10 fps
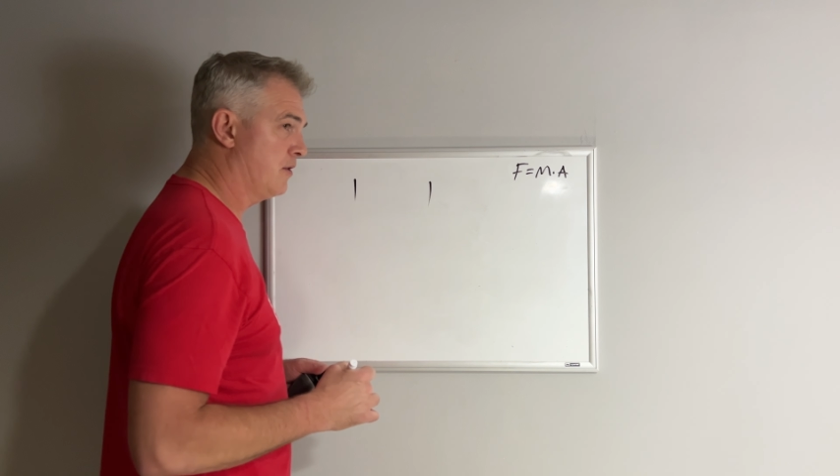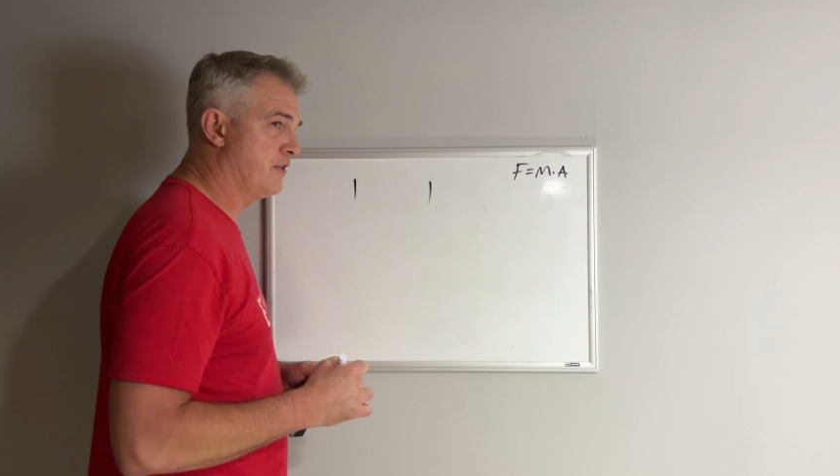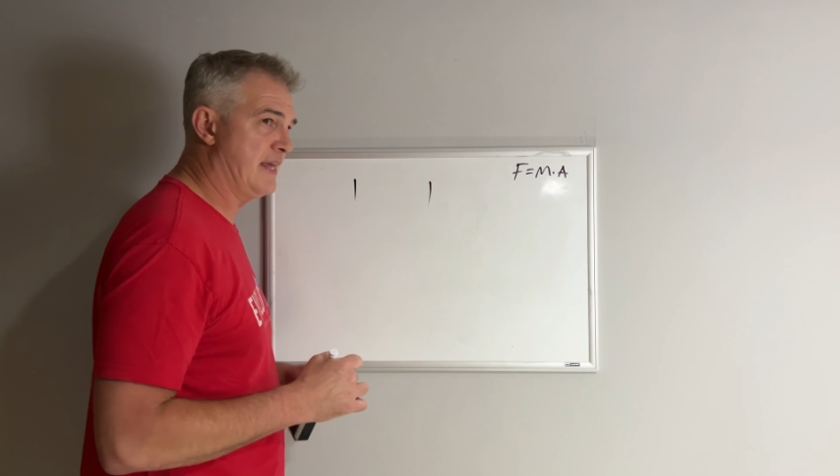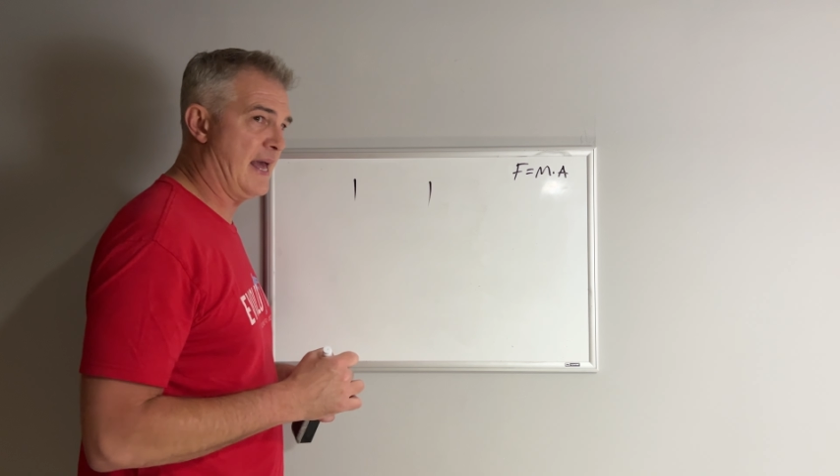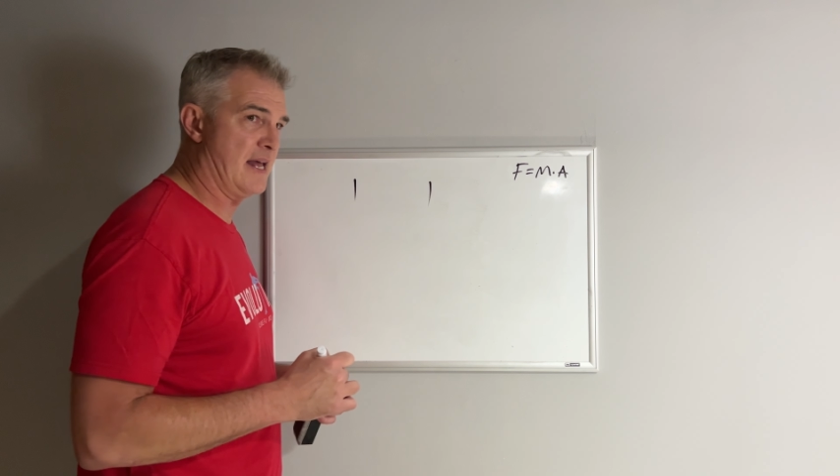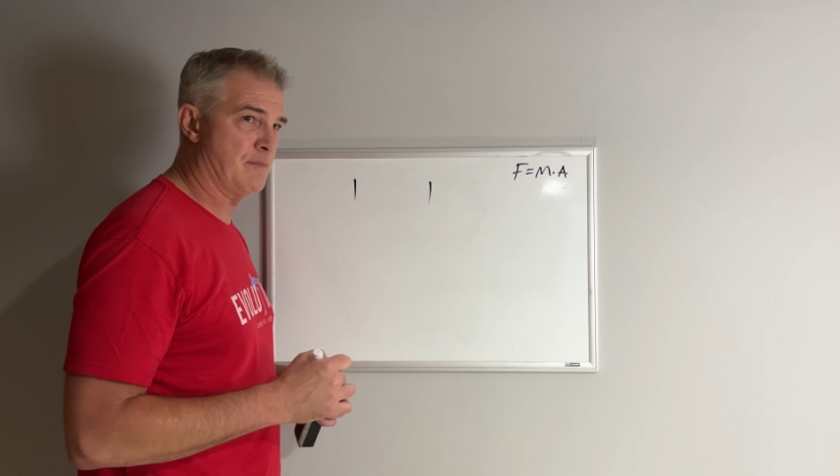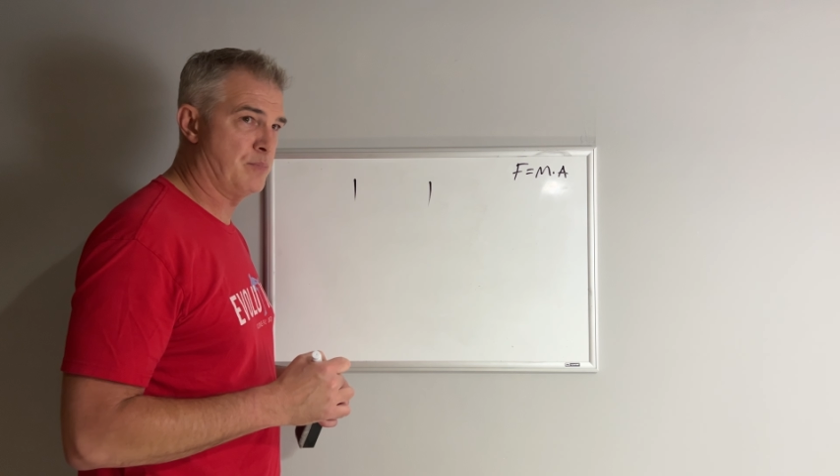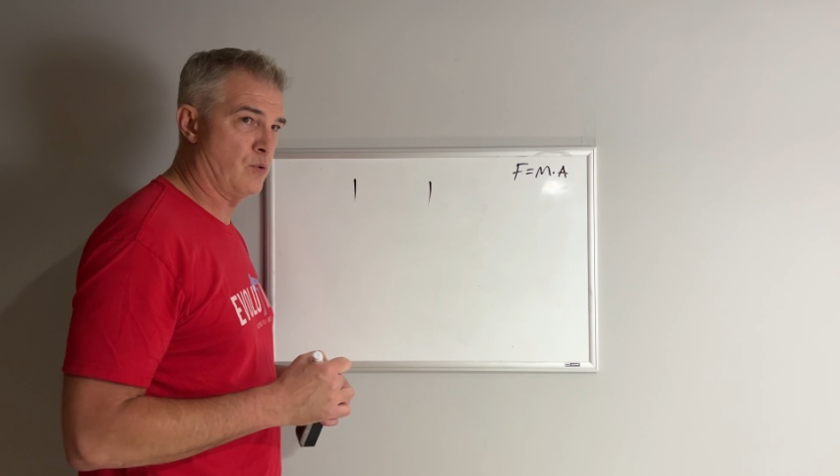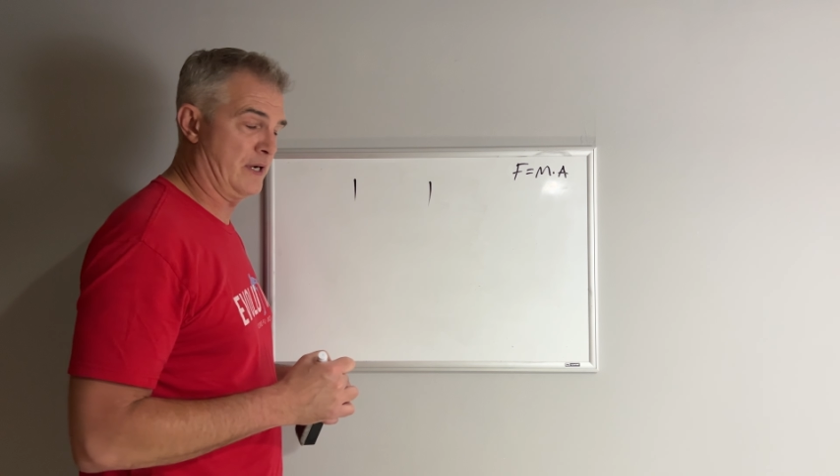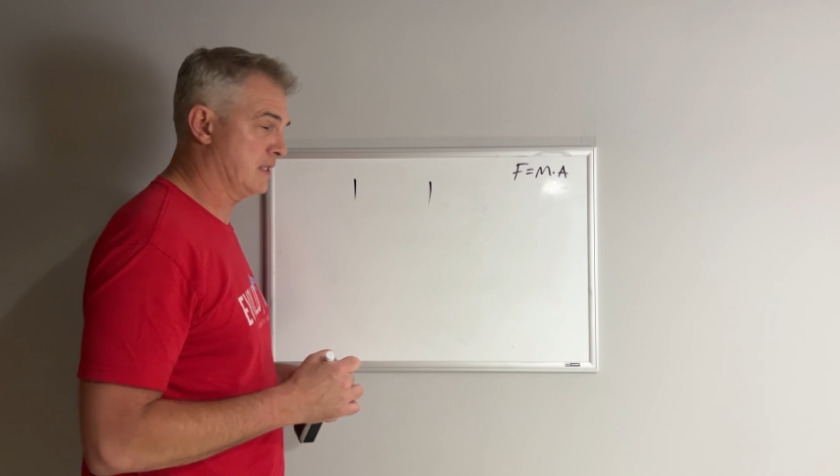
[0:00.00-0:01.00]
the end
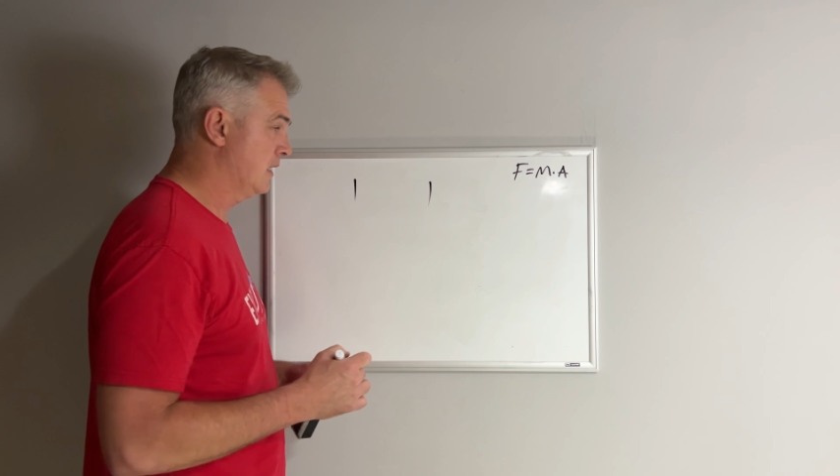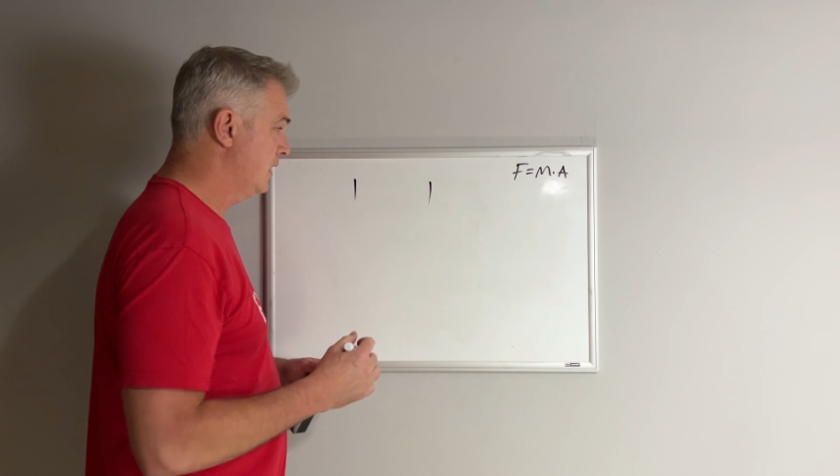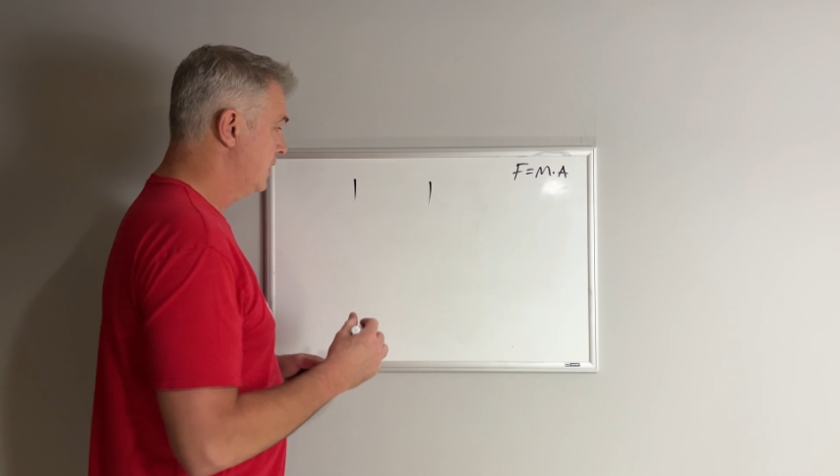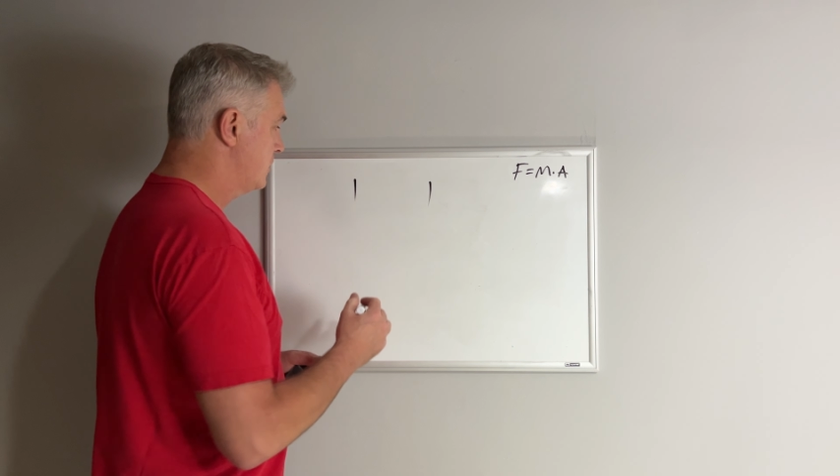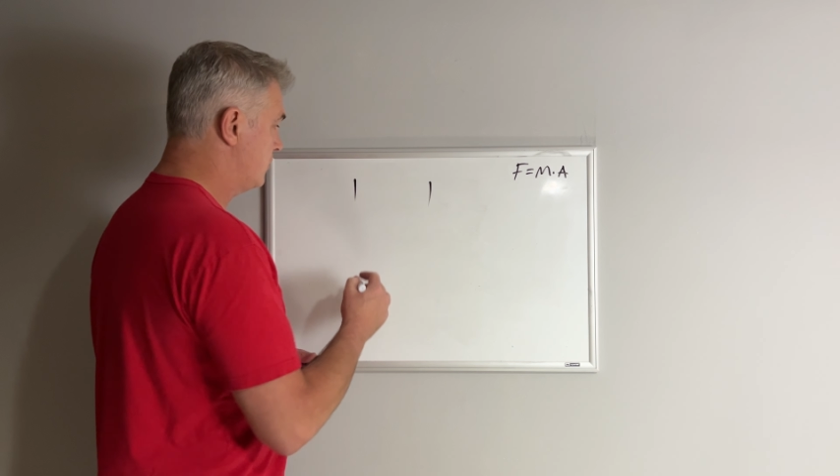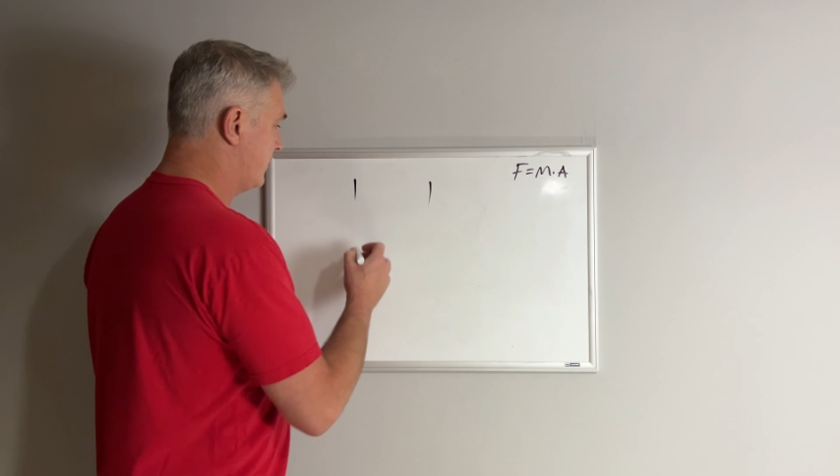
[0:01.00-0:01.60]
point. So if